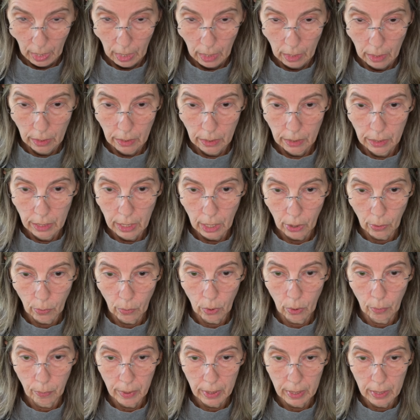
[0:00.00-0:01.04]
There
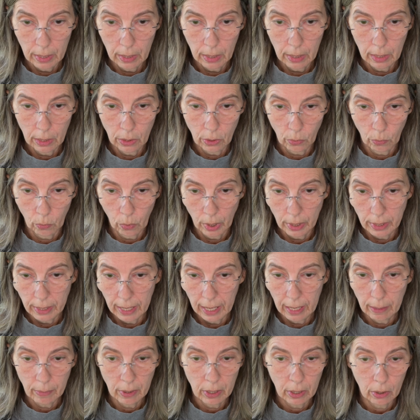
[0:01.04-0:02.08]
will be either one
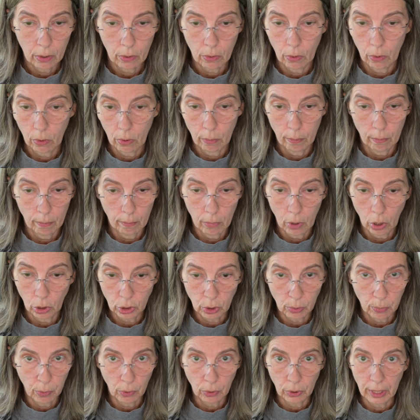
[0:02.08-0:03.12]
name here or
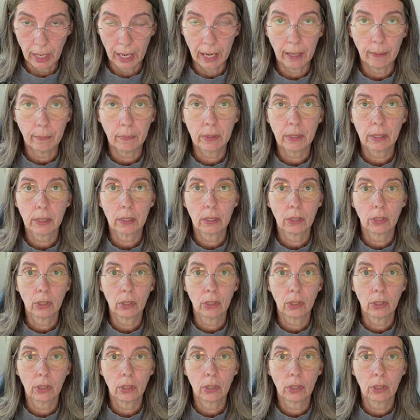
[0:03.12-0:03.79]
multiple names.